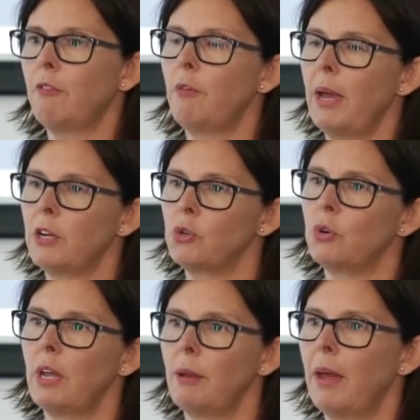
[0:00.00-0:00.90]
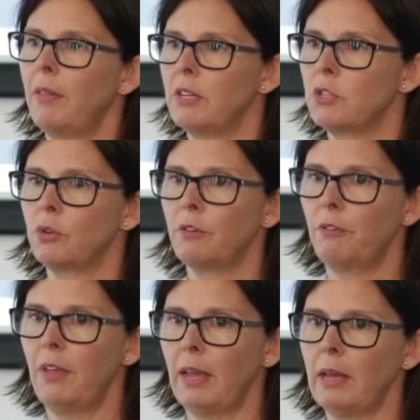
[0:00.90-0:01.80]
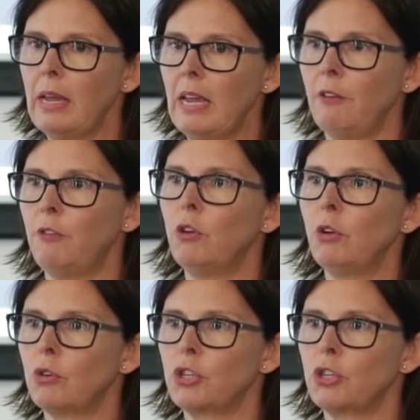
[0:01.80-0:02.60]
about talking about this sort of thing. If you look